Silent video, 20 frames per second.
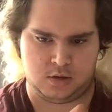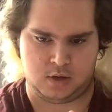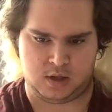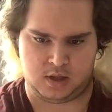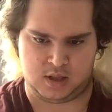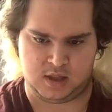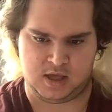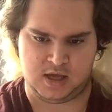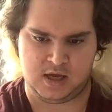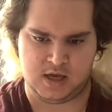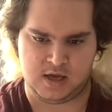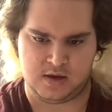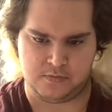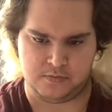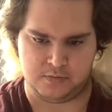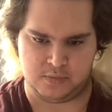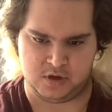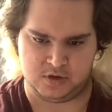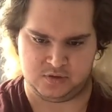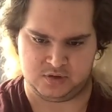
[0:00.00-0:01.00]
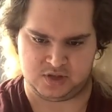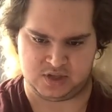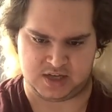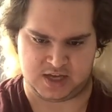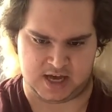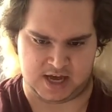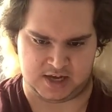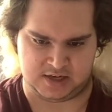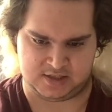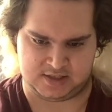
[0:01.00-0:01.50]
I think in most
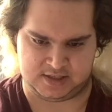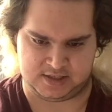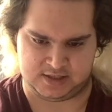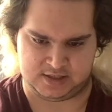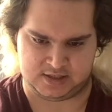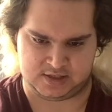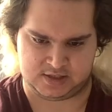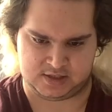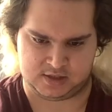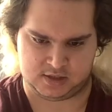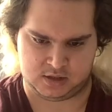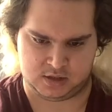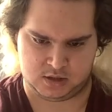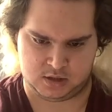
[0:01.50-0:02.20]
cases,